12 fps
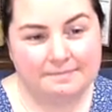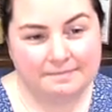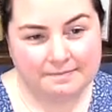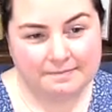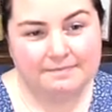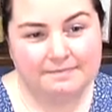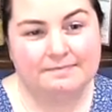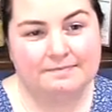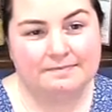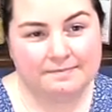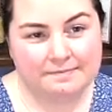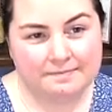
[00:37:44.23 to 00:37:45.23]

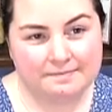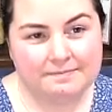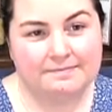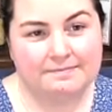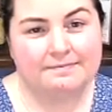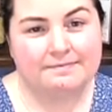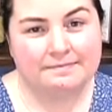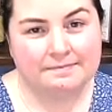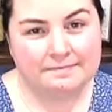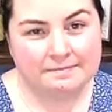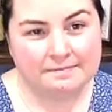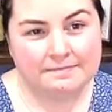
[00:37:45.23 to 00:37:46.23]

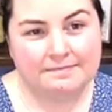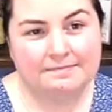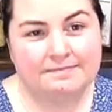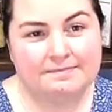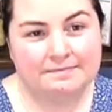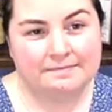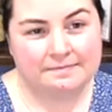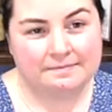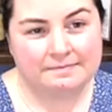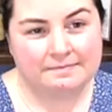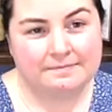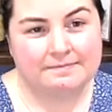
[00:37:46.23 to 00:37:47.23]

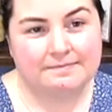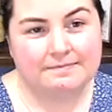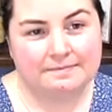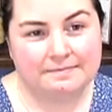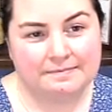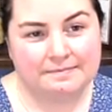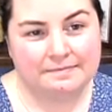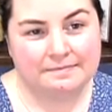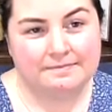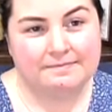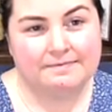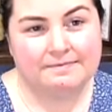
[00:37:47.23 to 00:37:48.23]

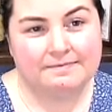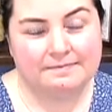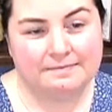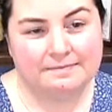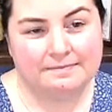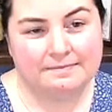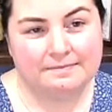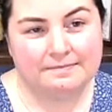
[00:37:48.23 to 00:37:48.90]
(silent)